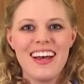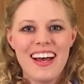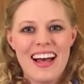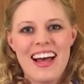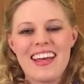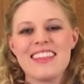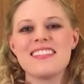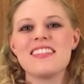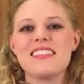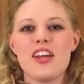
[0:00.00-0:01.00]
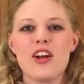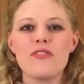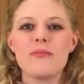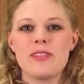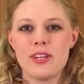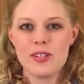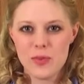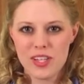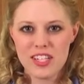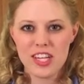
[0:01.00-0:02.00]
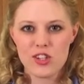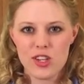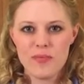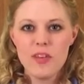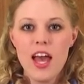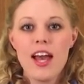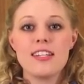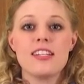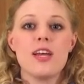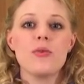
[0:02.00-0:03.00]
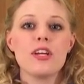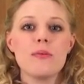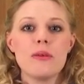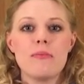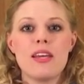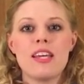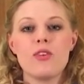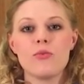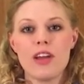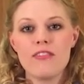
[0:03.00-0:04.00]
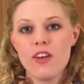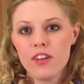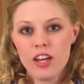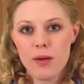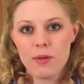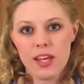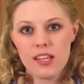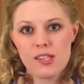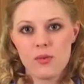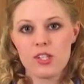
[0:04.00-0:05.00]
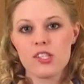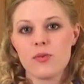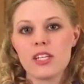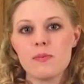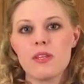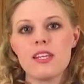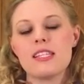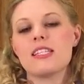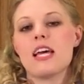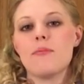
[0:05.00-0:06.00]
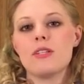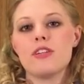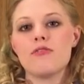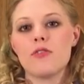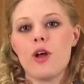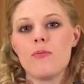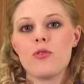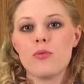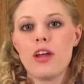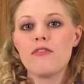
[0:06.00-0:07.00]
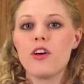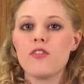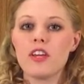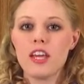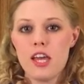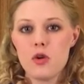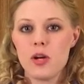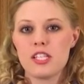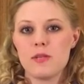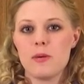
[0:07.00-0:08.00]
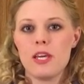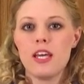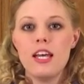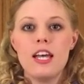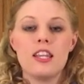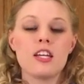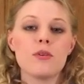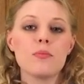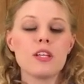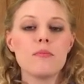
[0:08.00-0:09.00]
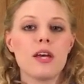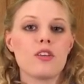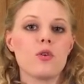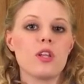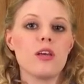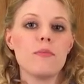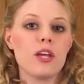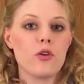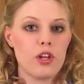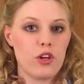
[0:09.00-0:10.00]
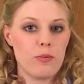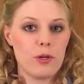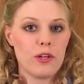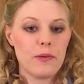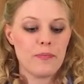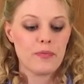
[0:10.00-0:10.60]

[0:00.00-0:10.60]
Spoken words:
Hi, this is Sara from Sara's Sweet Addiction, and today we're going to be making red velvet cupcakes, which is a recipe that's adapted from the red velvet cake recipe in the Complete Magnolia Bakery Cookbook.